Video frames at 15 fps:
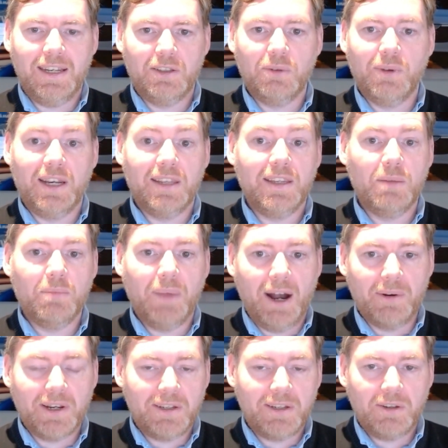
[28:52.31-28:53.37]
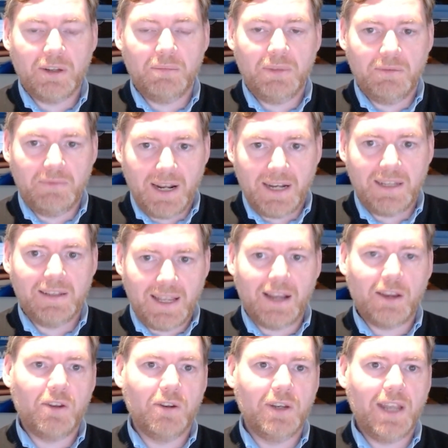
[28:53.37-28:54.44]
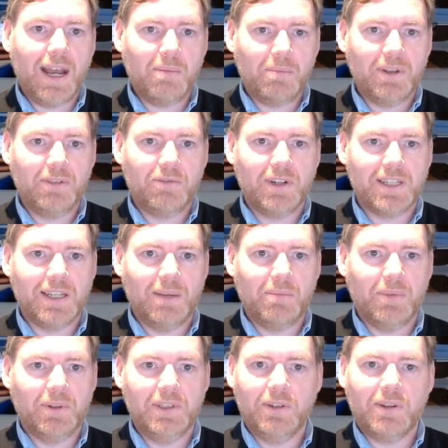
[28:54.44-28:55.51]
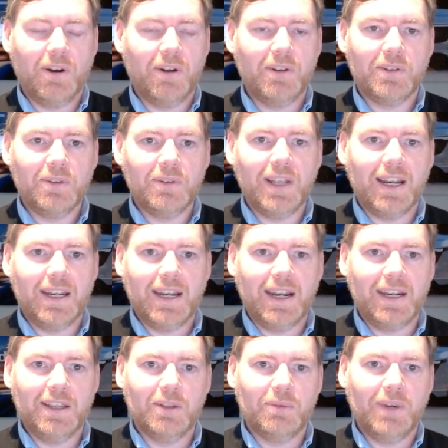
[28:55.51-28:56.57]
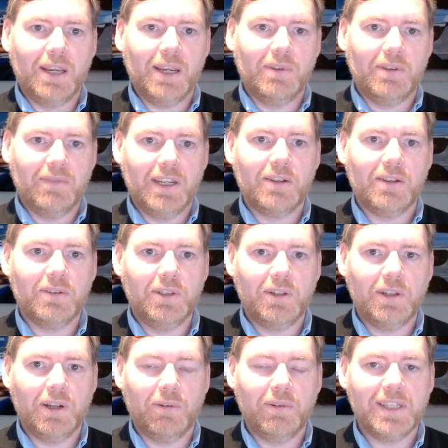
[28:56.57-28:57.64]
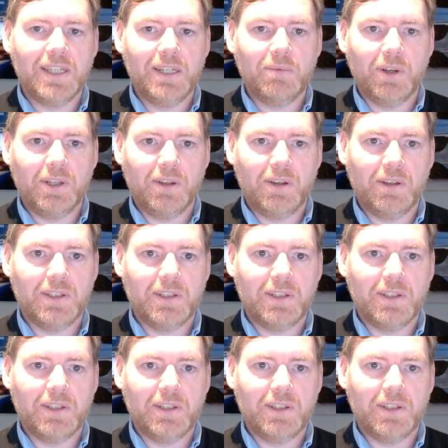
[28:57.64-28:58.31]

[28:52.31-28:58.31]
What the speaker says: do anything about it. You could be ready. That could happen, for example. You can't do that in any other way with a vehicle. You can only see what you can